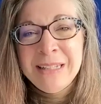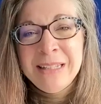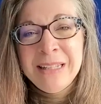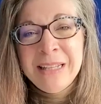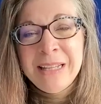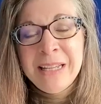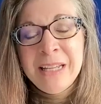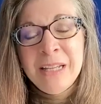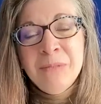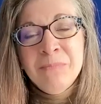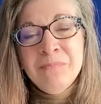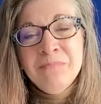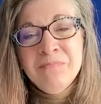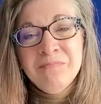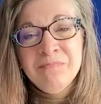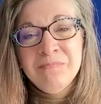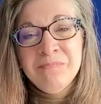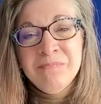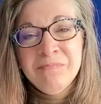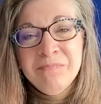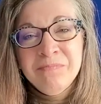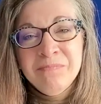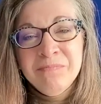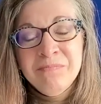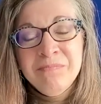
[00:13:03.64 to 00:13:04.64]
thinking,
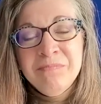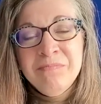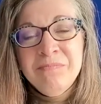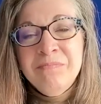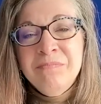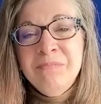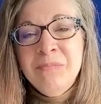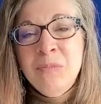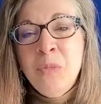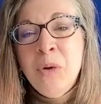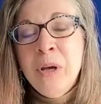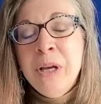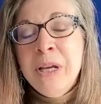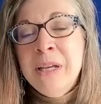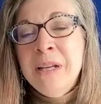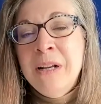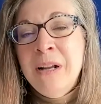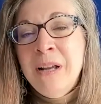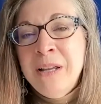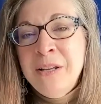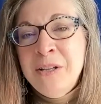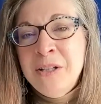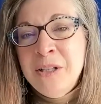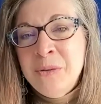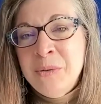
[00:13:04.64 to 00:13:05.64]
what can
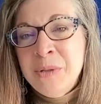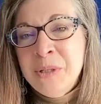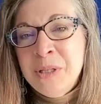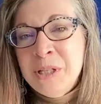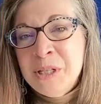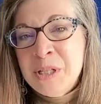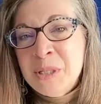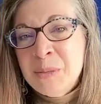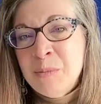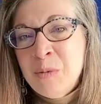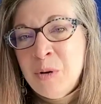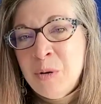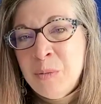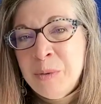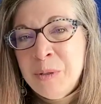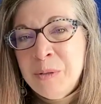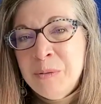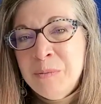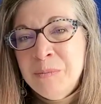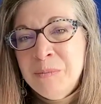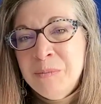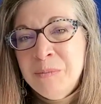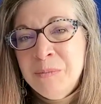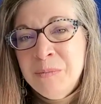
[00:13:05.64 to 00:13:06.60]
I do in this moment?